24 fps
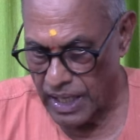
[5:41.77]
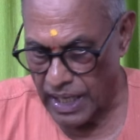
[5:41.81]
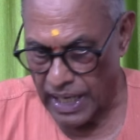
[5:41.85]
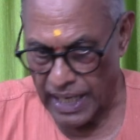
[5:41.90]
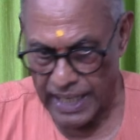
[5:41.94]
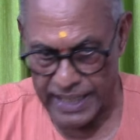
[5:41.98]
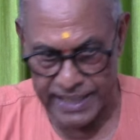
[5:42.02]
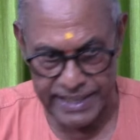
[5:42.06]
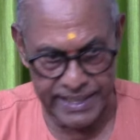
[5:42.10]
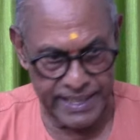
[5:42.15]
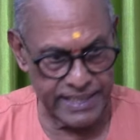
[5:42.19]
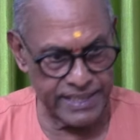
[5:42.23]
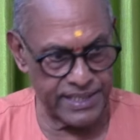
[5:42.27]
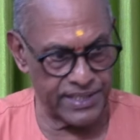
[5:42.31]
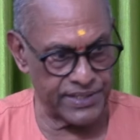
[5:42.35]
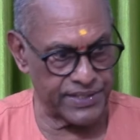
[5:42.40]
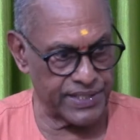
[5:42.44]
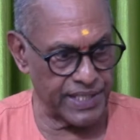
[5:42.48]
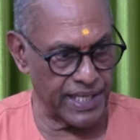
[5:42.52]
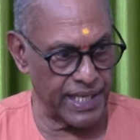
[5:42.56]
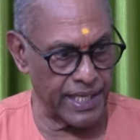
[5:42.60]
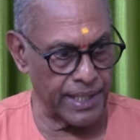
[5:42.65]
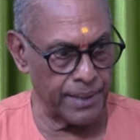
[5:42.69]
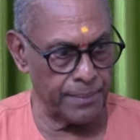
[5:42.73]
And then the
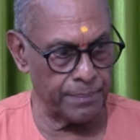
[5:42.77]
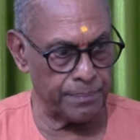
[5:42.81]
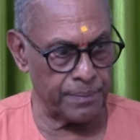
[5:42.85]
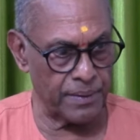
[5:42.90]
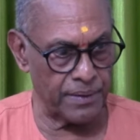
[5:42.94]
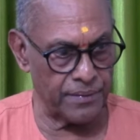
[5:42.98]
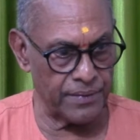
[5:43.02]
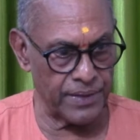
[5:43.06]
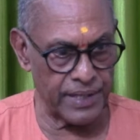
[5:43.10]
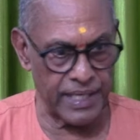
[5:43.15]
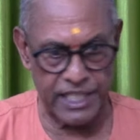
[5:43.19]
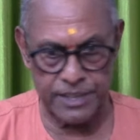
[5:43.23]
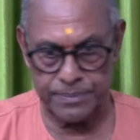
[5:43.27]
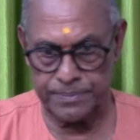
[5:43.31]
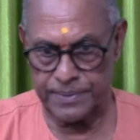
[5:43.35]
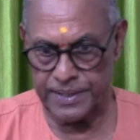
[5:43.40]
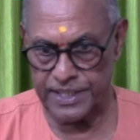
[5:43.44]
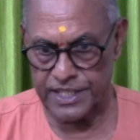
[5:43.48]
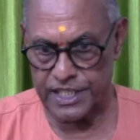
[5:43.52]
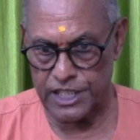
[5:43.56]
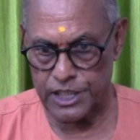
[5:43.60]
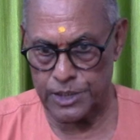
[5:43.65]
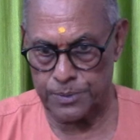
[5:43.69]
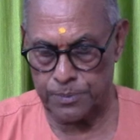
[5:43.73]
same power has
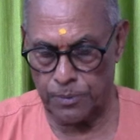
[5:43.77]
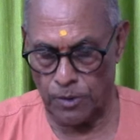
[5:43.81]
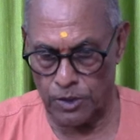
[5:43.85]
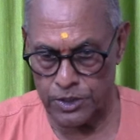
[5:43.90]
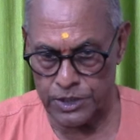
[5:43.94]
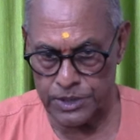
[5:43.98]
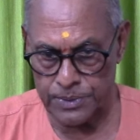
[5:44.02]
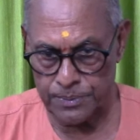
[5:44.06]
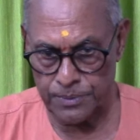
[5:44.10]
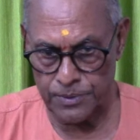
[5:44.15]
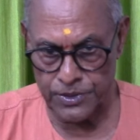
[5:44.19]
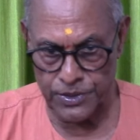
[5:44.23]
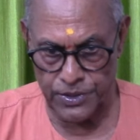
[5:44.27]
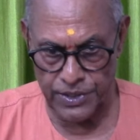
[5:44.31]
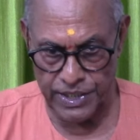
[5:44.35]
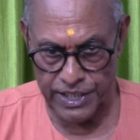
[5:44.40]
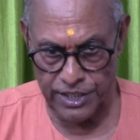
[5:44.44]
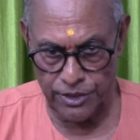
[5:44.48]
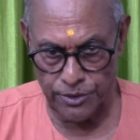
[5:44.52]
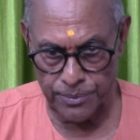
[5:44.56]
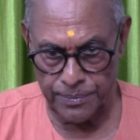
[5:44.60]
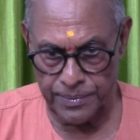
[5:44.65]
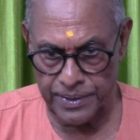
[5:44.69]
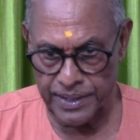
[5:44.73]
been responsible to
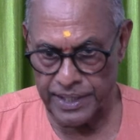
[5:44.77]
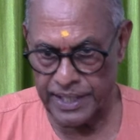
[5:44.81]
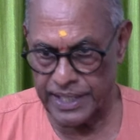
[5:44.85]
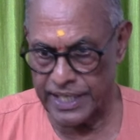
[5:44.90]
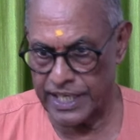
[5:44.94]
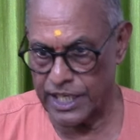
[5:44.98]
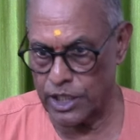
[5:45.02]
give me an